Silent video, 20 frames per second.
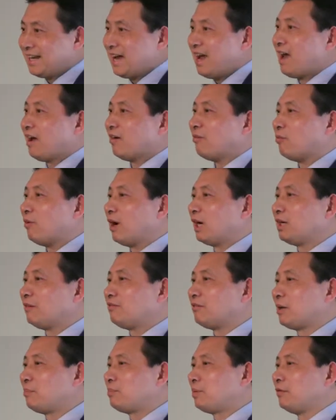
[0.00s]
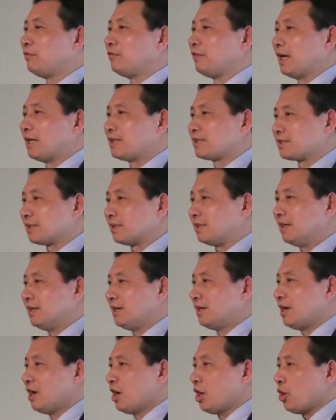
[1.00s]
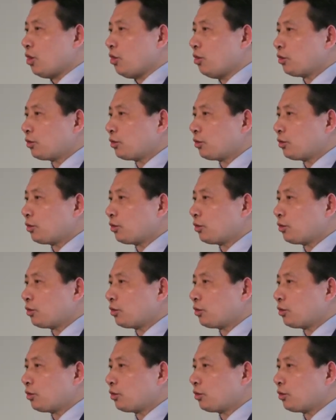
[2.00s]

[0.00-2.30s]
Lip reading: Young, one of our professors, who